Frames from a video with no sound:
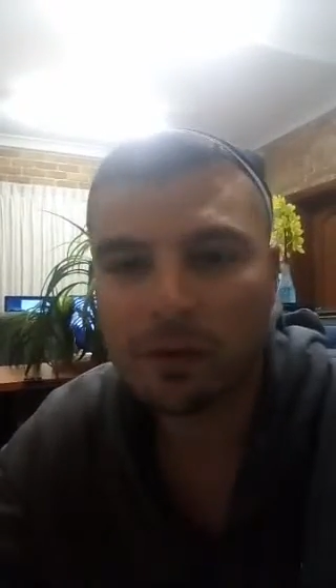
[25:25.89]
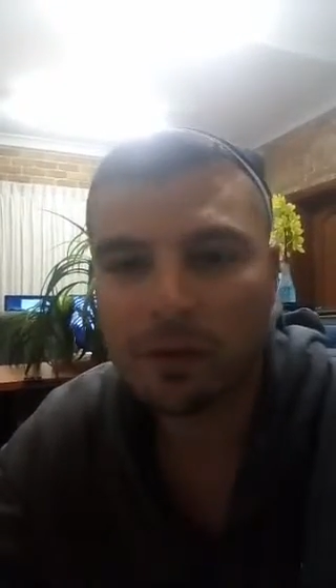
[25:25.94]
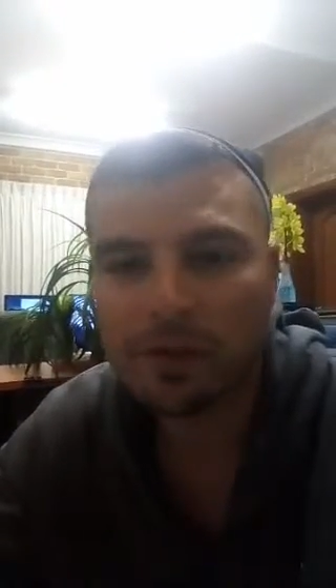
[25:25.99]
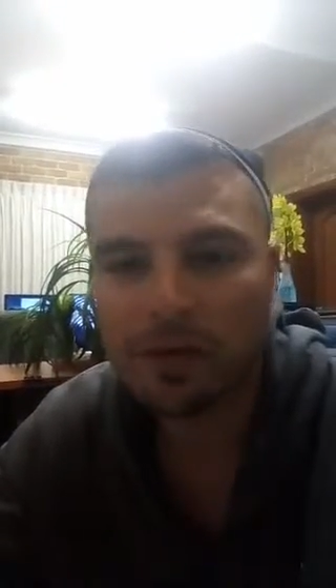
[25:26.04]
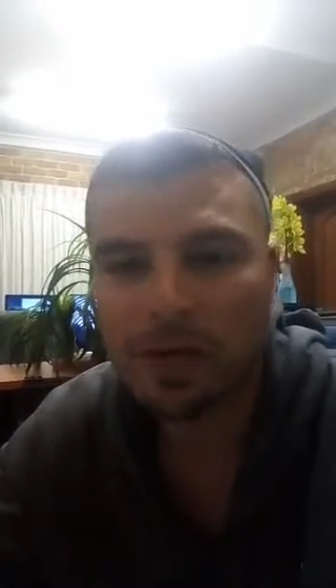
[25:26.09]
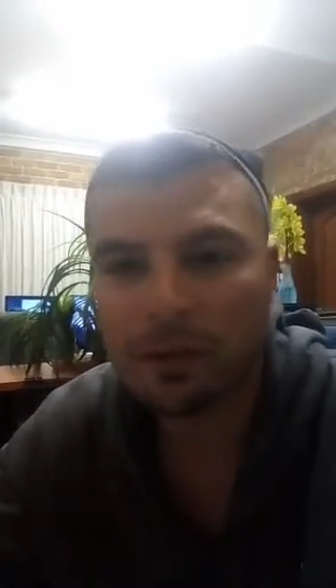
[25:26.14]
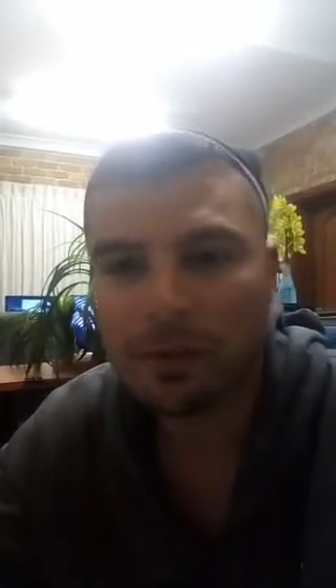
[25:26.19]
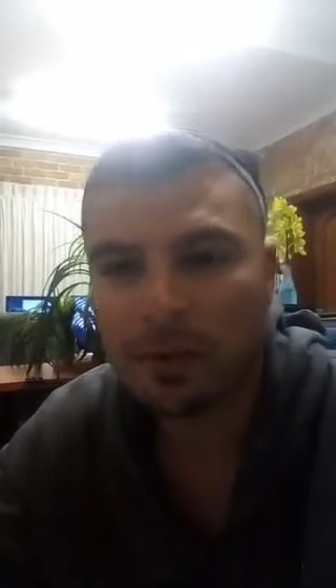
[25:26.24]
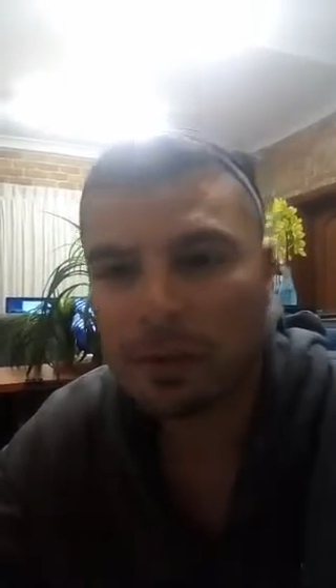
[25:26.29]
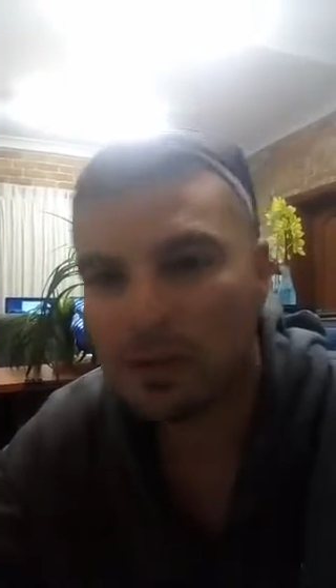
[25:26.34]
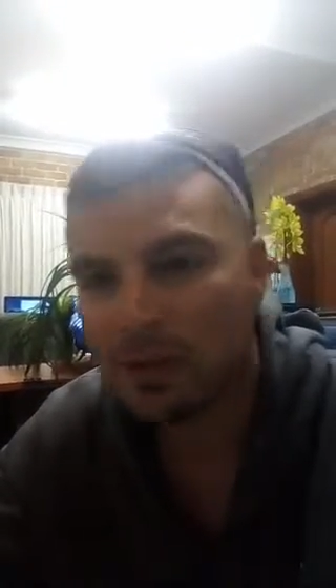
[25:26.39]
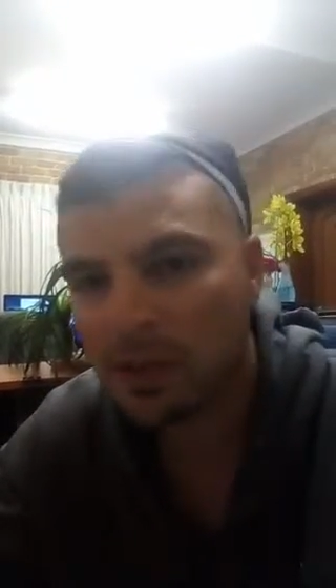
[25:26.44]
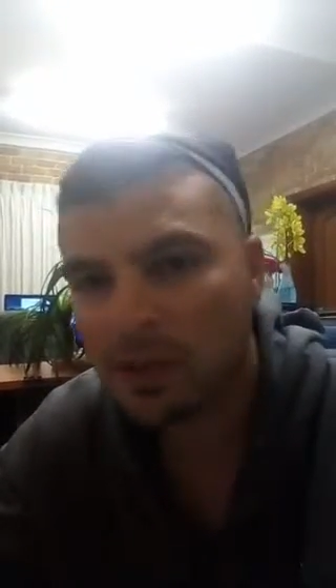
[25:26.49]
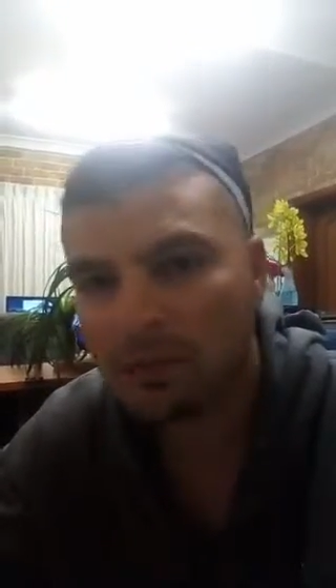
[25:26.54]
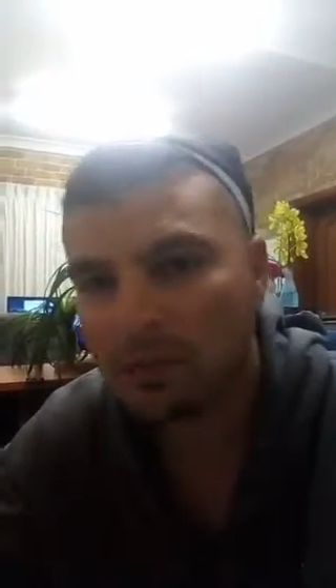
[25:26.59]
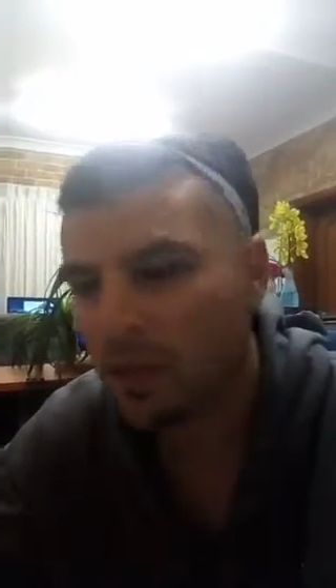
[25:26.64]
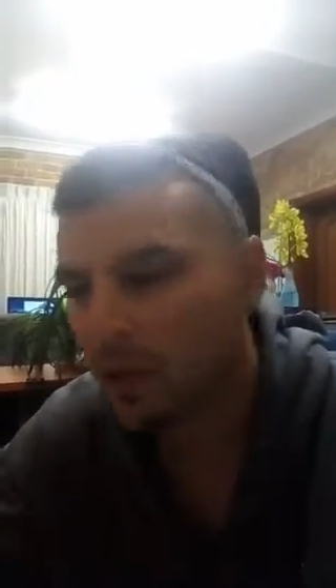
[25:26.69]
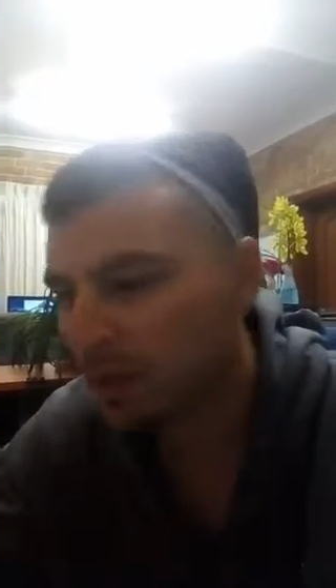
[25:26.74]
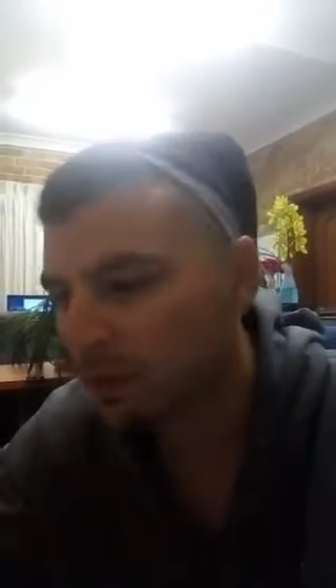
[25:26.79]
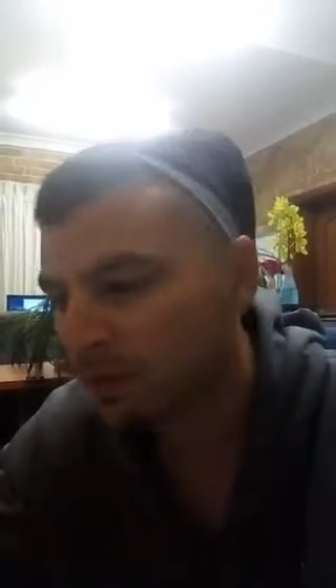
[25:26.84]
for example, is
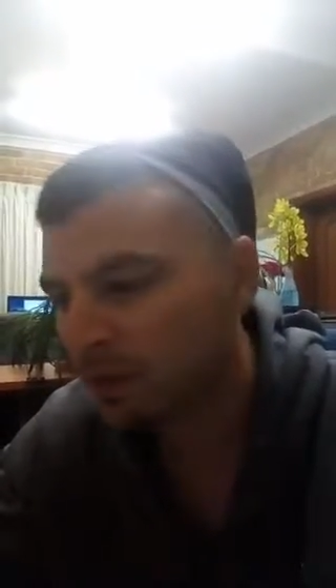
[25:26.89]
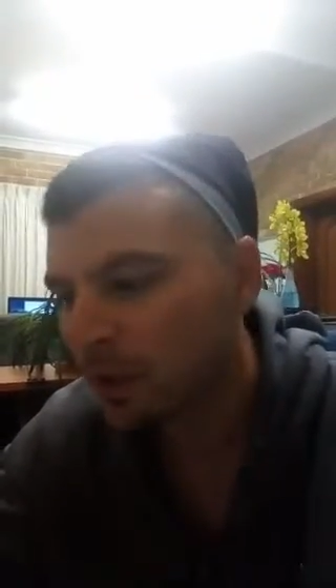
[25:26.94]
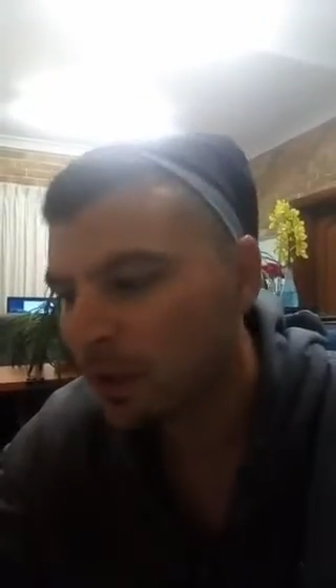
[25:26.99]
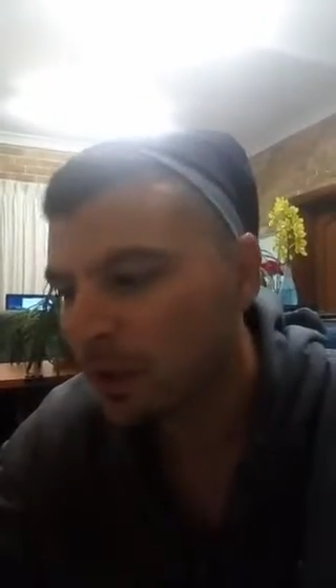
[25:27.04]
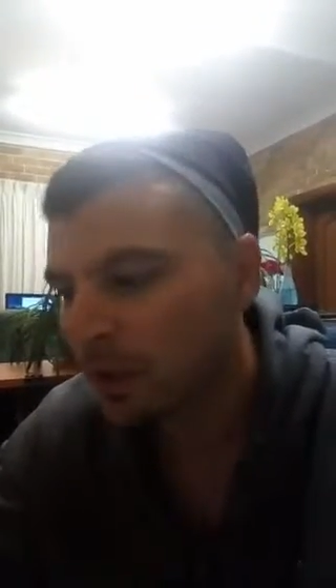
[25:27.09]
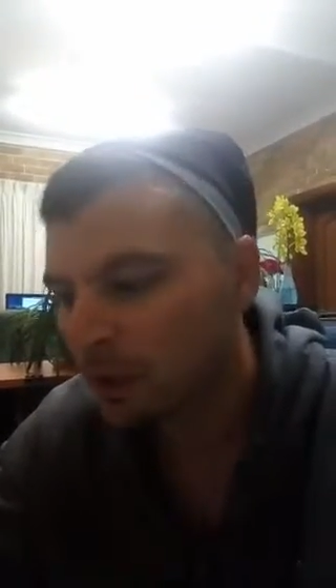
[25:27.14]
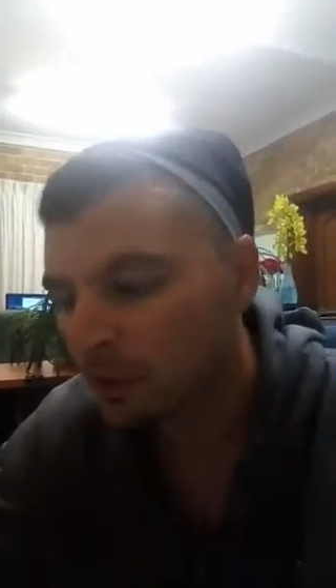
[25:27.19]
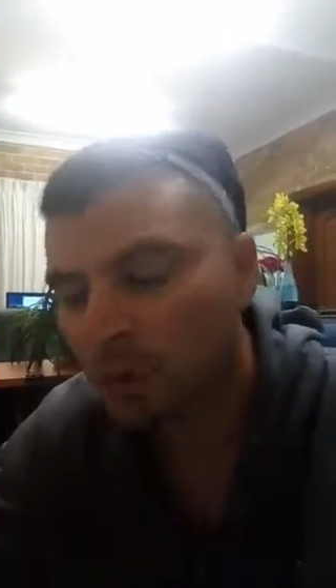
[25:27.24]
giving off